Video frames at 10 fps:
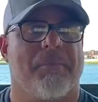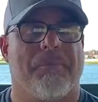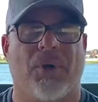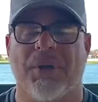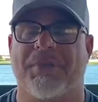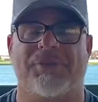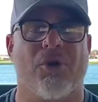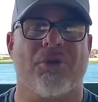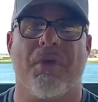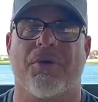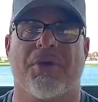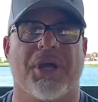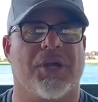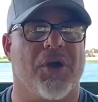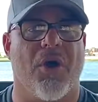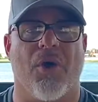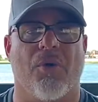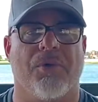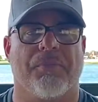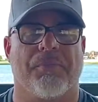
pull up the trolling motor and go,